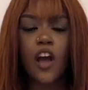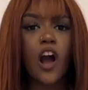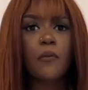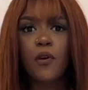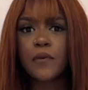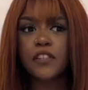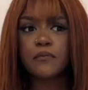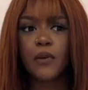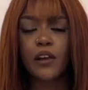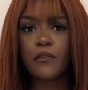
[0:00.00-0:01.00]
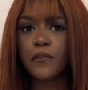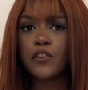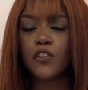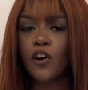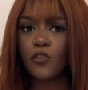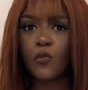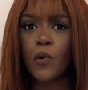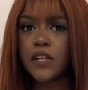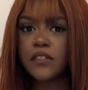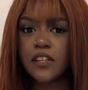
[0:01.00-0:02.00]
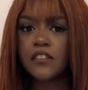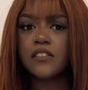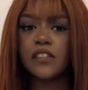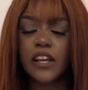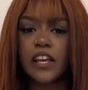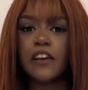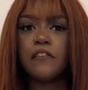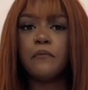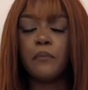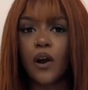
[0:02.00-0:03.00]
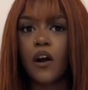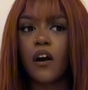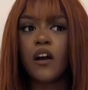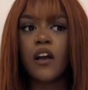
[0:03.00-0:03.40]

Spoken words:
I promise my reviews aren't always this negative, but